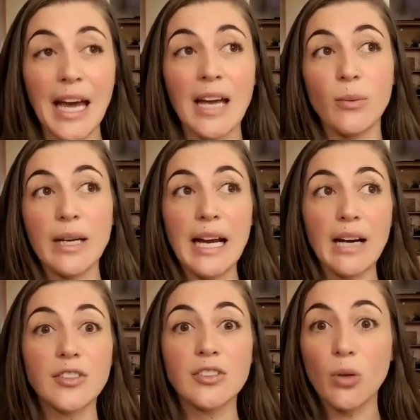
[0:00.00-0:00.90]
and we
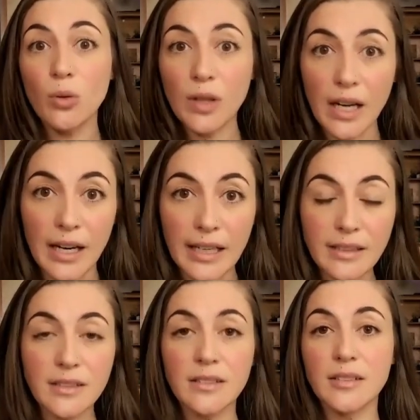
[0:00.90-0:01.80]
have soul
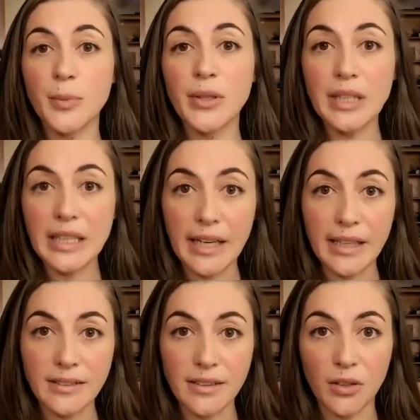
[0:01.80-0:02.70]
guides, spirit
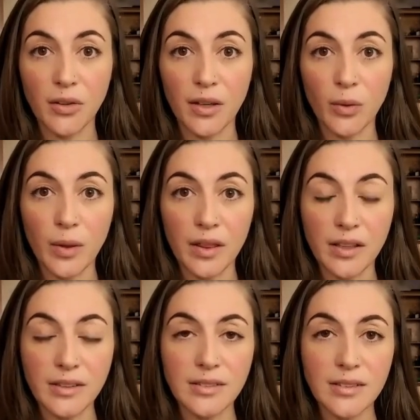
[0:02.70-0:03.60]
guides that are there with
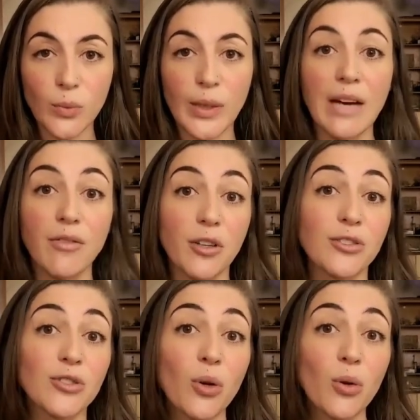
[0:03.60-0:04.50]
us. We have our
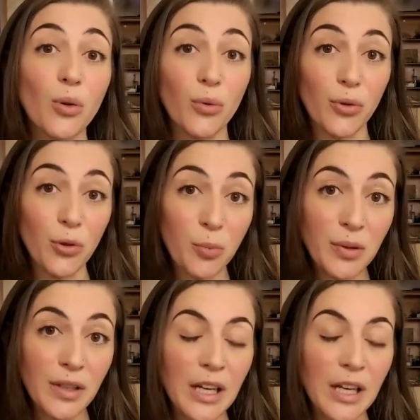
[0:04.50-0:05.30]
soul group.